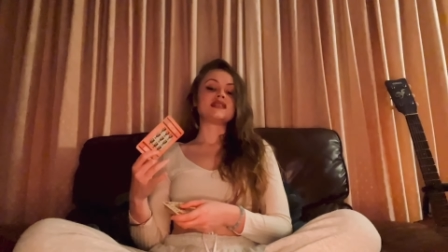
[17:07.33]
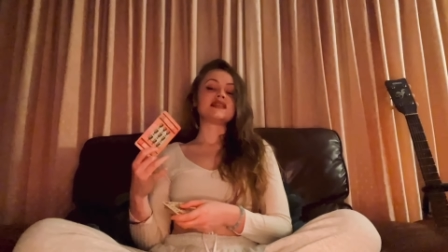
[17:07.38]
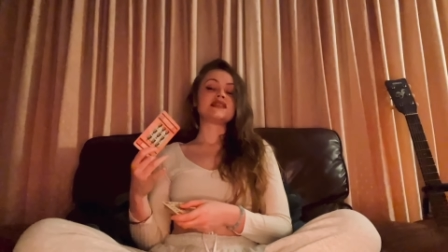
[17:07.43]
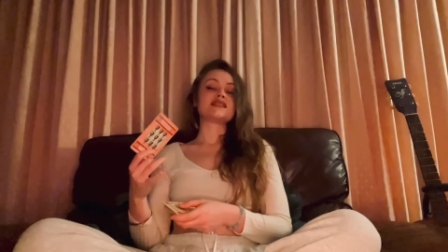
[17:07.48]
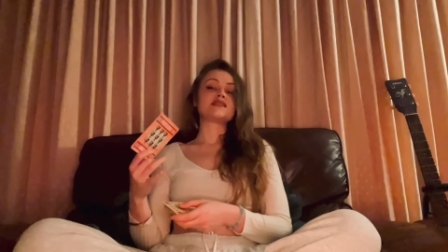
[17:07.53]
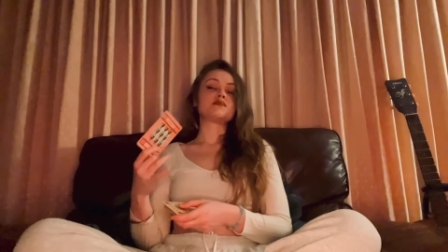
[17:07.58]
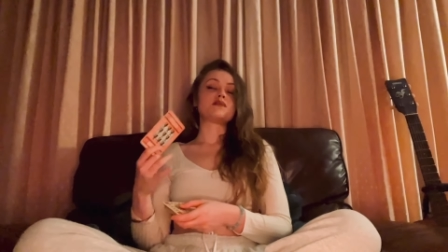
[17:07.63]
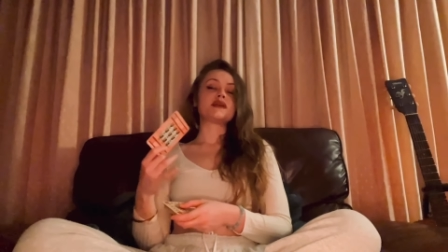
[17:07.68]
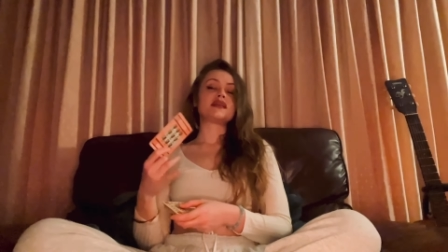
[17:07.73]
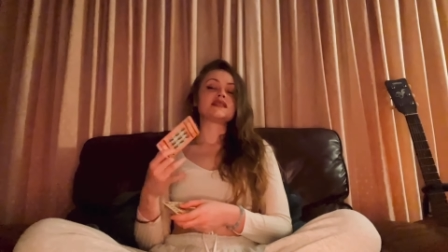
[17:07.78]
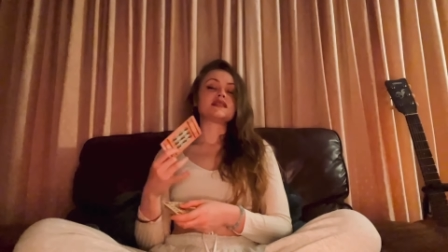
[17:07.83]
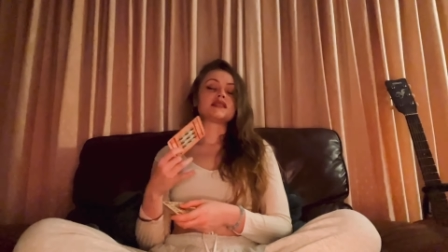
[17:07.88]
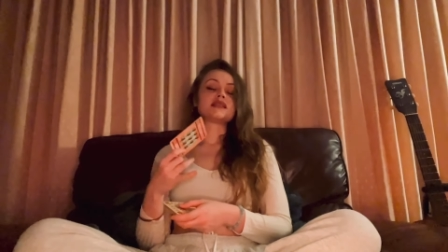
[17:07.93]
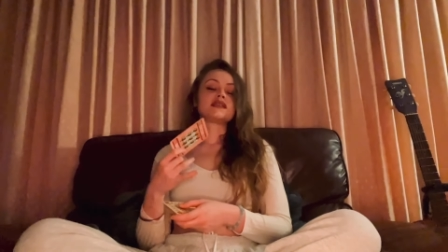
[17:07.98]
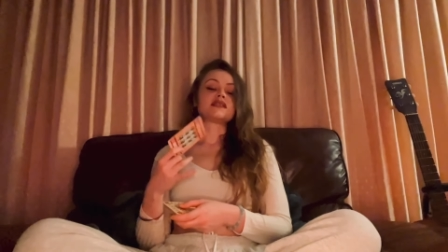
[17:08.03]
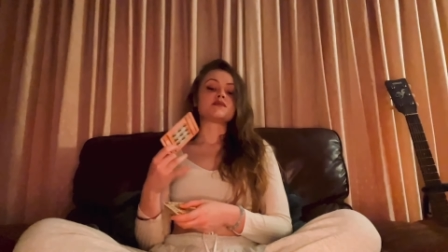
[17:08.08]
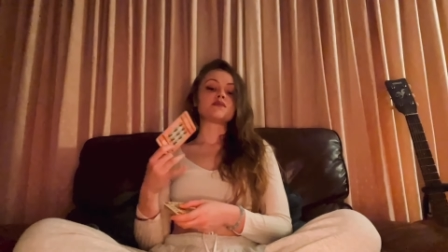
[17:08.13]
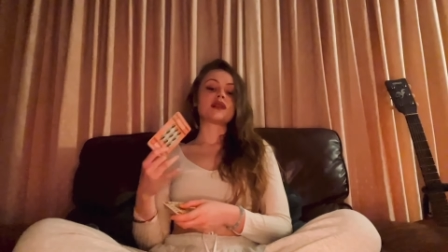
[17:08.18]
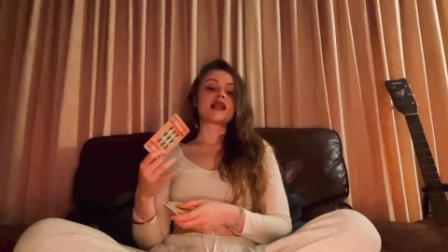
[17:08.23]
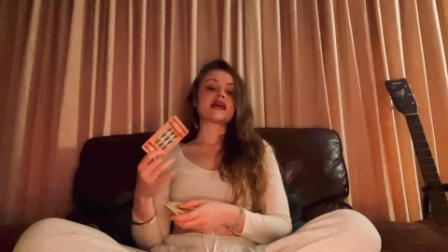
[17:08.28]
dismiss
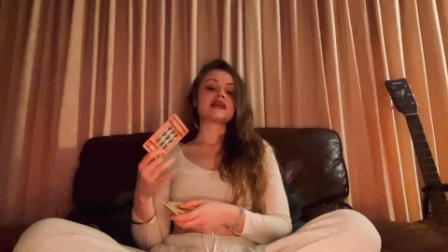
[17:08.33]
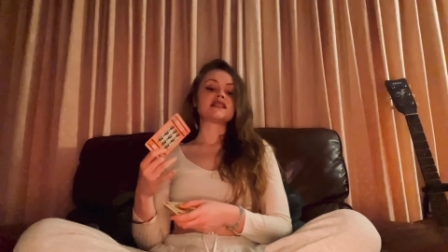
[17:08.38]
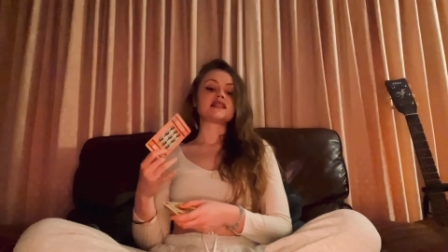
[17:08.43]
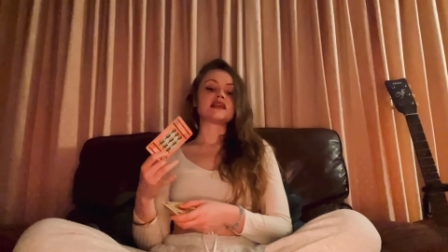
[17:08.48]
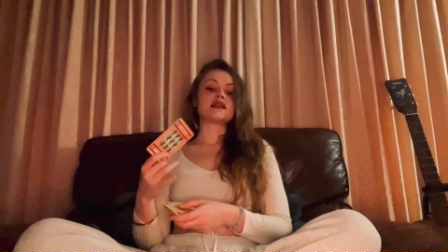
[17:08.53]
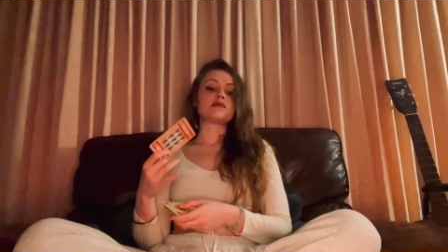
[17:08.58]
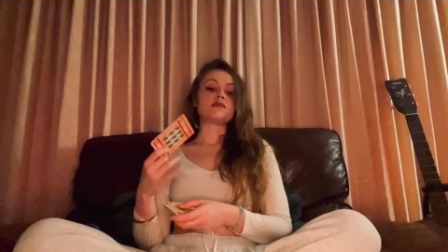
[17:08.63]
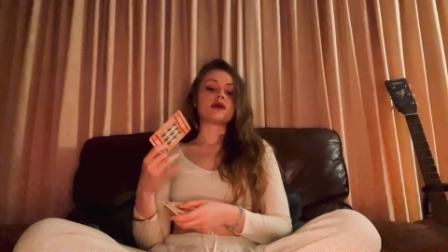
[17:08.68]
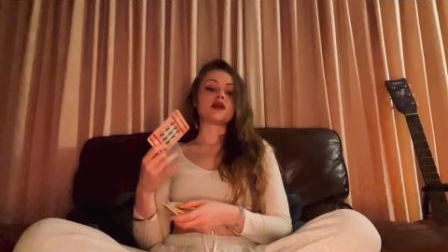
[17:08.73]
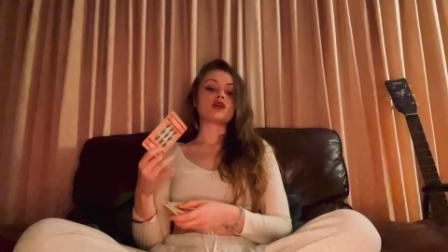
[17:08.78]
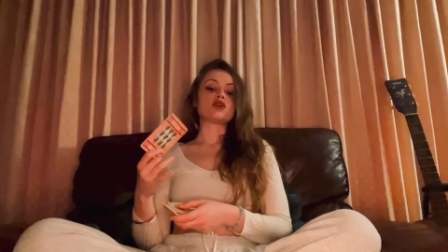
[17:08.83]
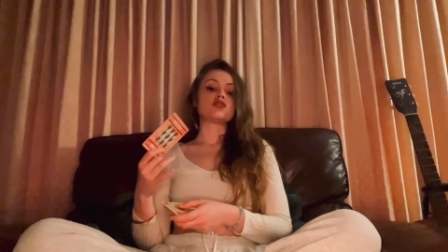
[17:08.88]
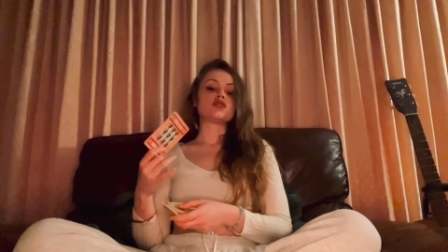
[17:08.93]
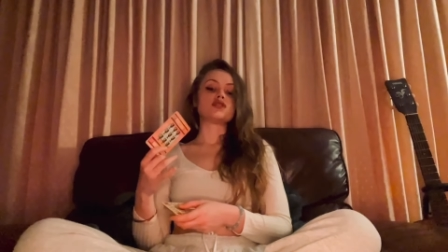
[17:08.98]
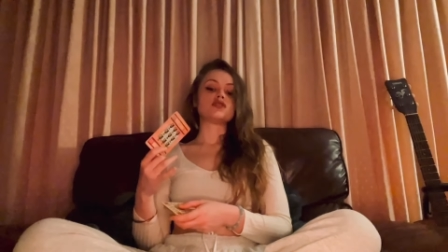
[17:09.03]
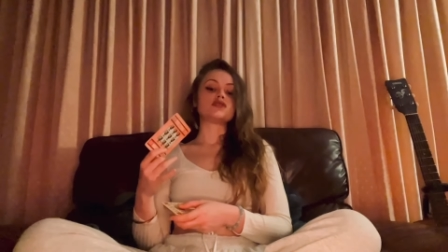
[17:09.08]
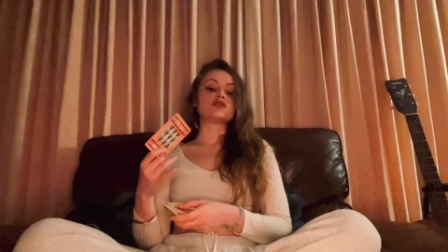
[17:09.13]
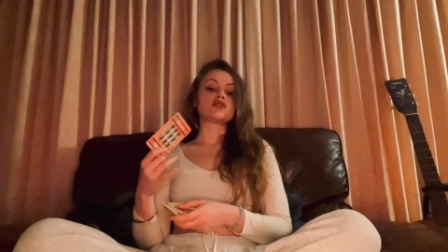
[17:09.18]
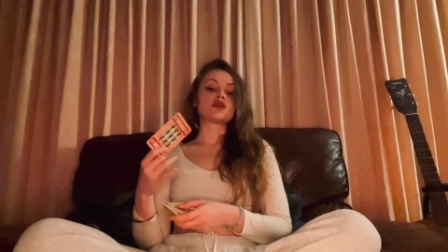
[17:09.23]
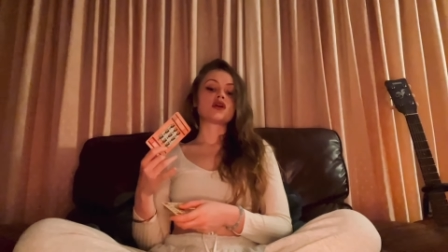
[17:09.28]
this blessing
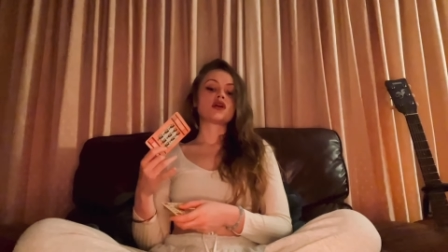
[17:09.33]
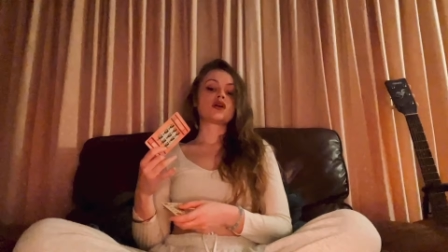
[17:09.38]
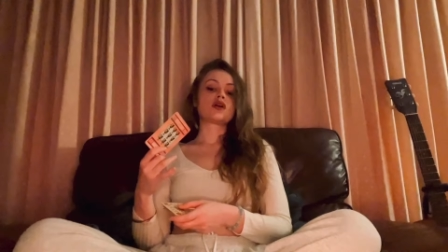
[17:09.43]
because